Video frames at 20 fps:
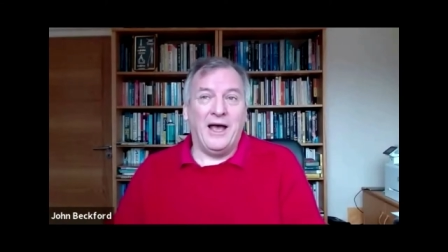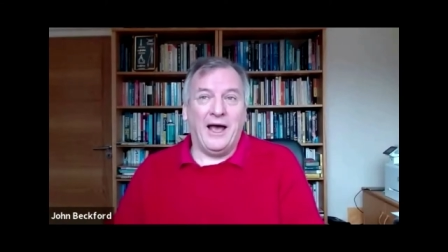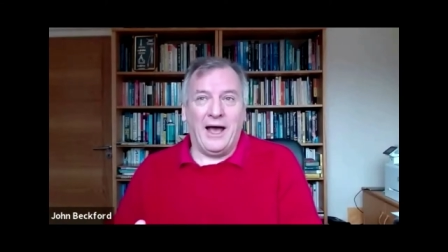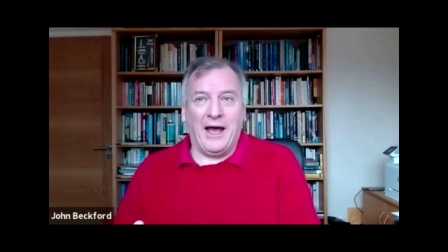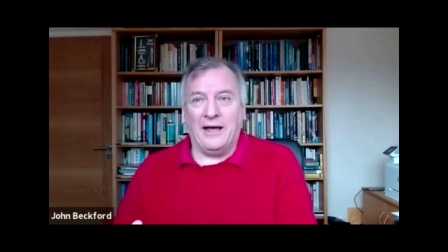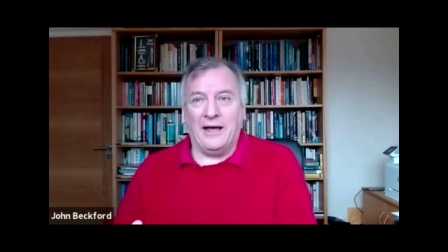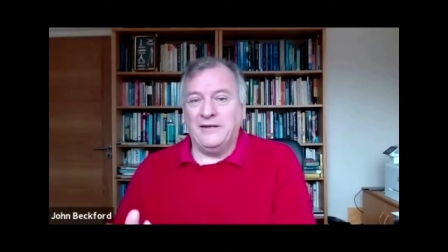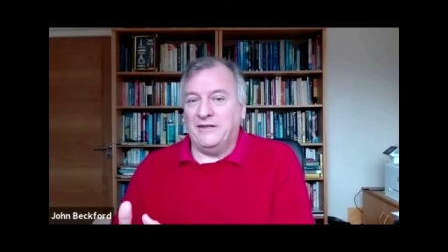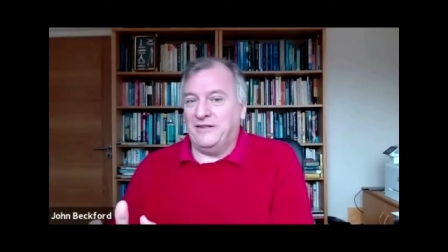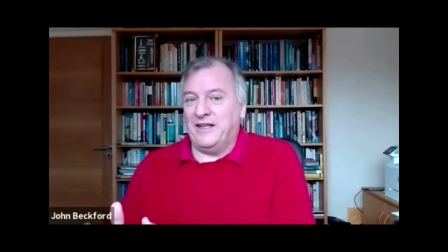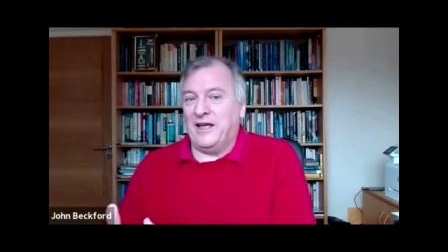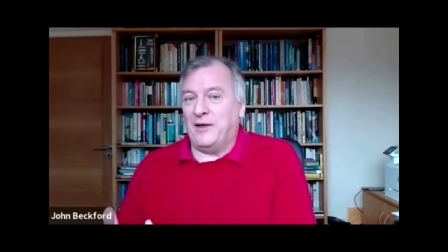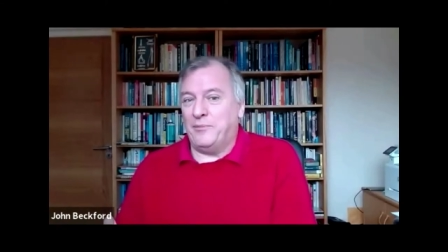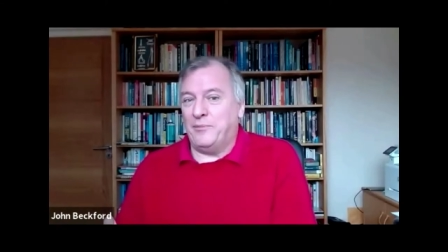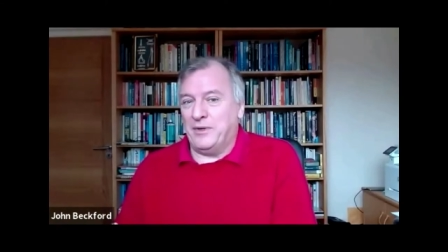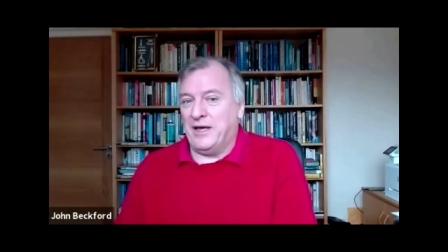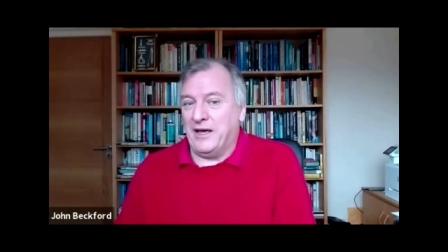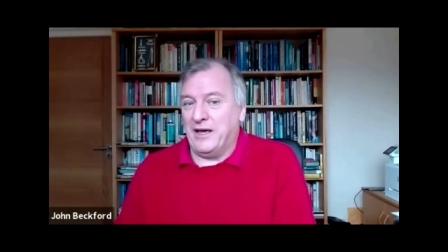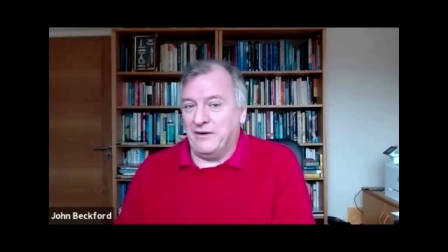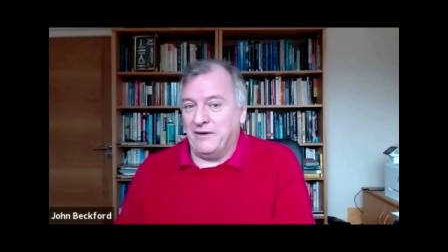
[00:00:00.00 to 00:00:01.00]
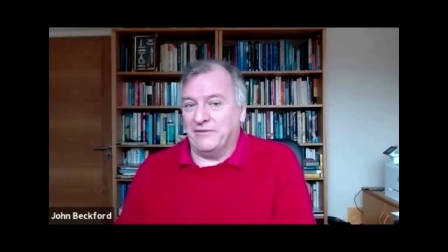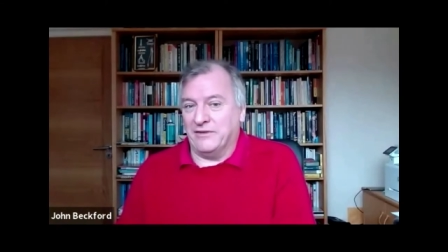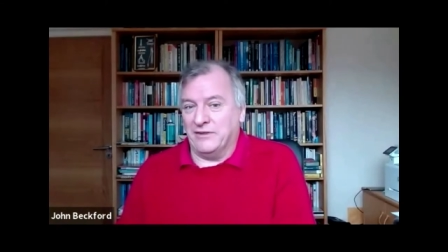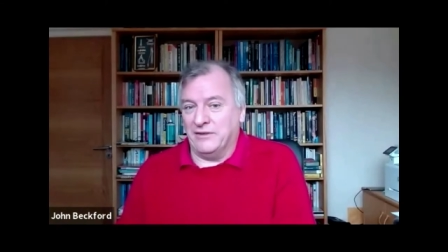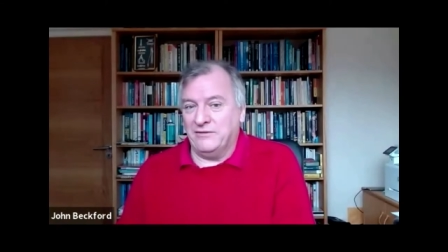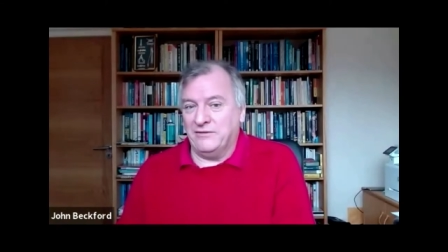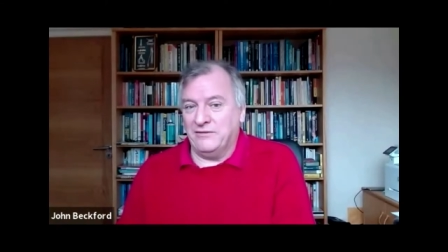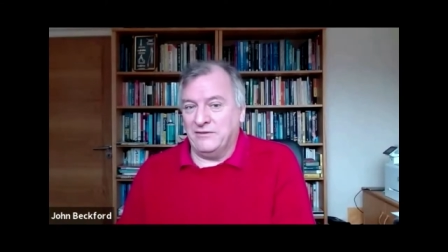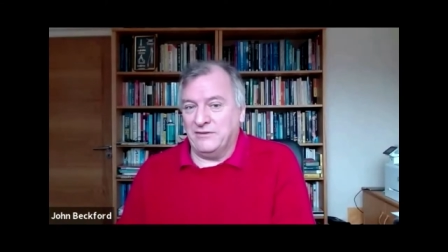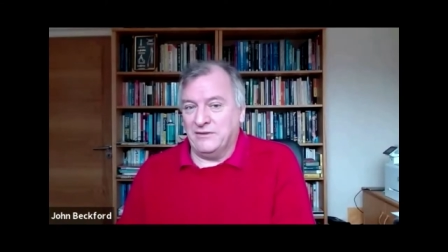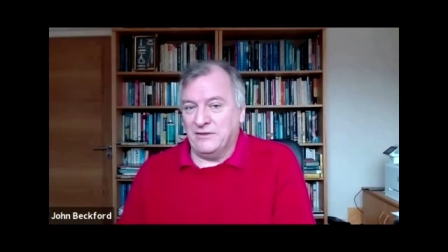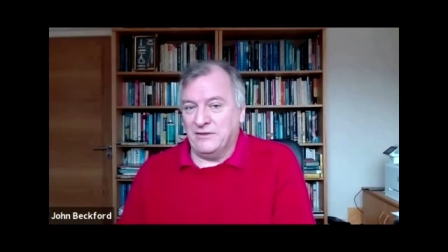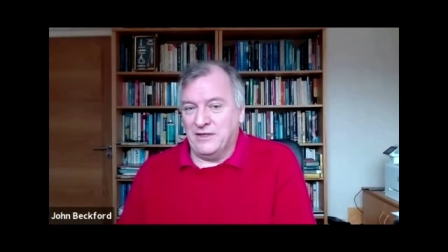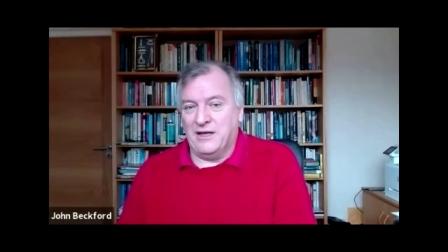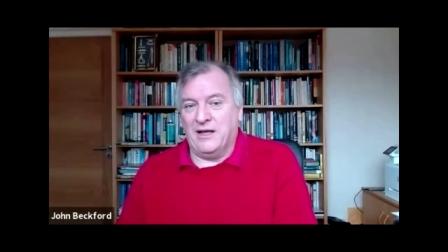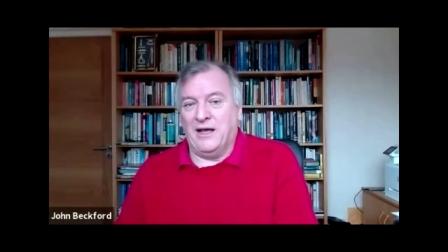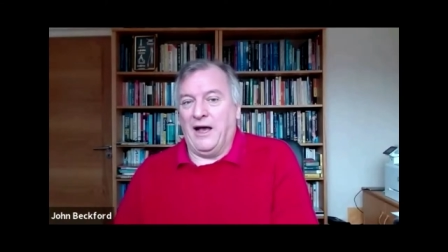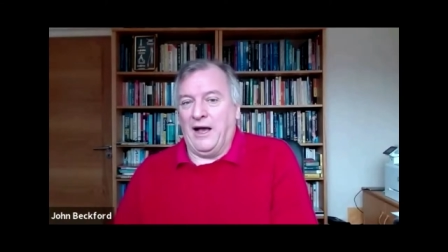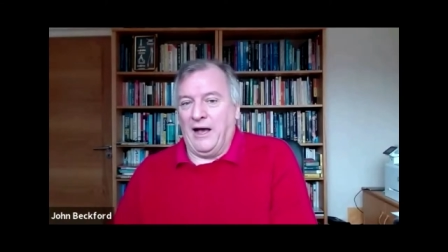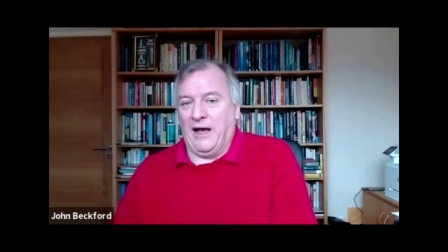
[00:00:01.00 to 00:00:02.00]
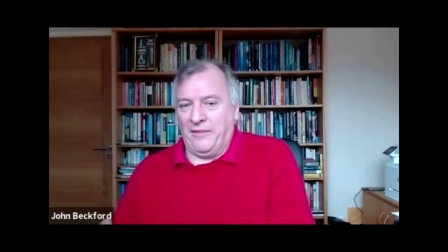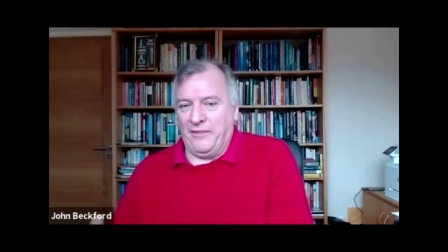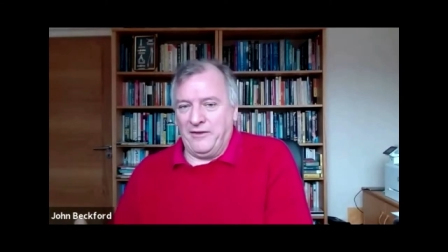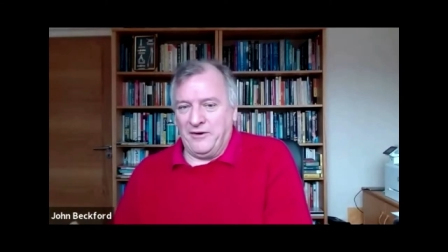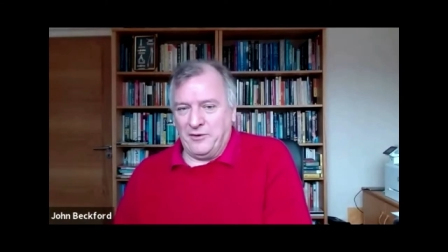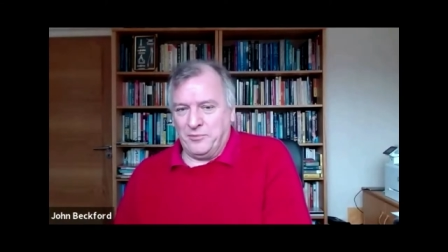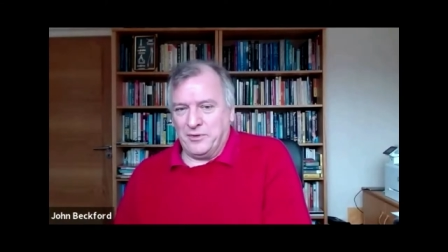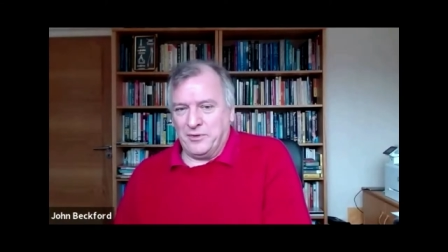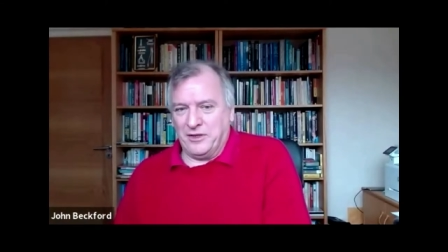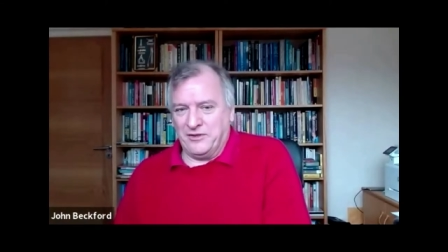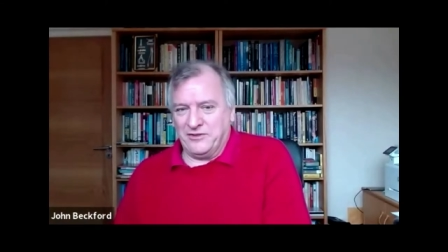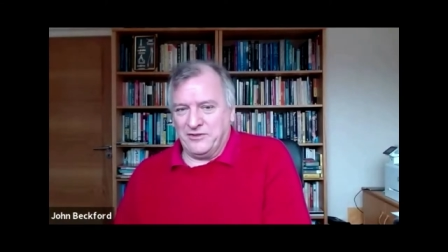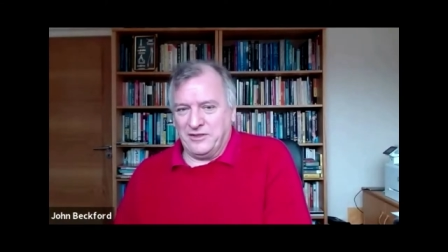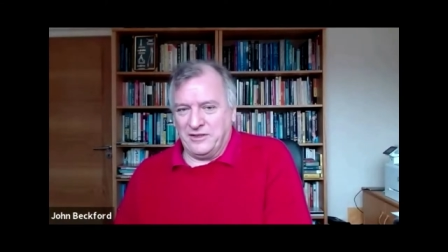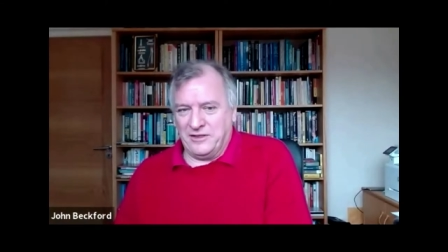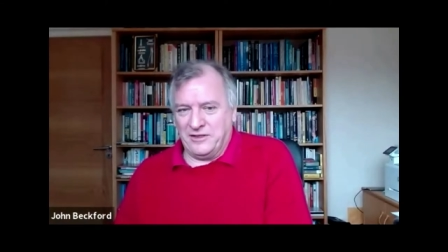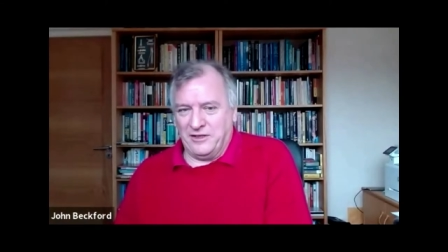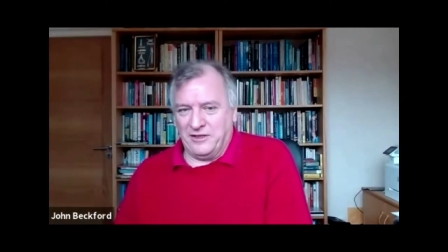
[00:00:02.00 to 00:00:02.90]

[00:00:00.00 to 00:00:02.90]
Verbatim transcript: and their behaviours and their approach to the